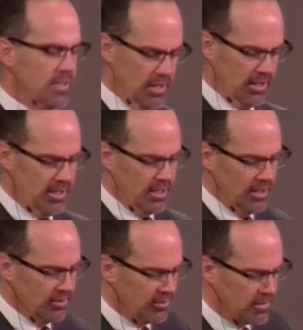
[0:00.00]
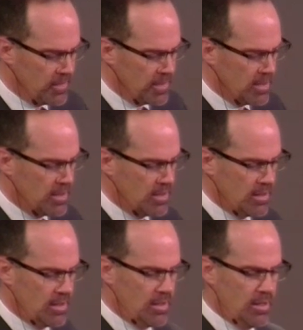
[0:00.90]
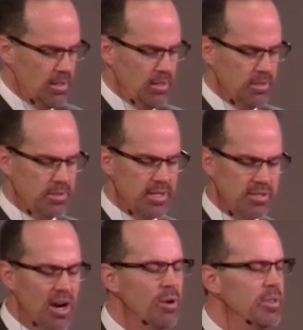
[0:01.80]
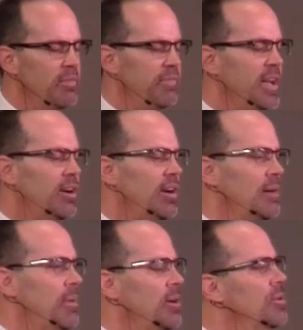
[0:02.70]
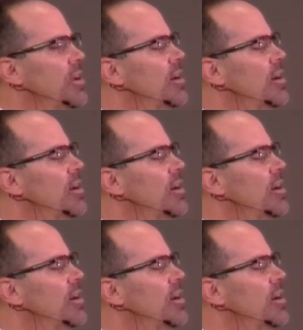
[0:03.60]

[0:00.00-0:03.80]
going to kill us. So I start with a finger at my own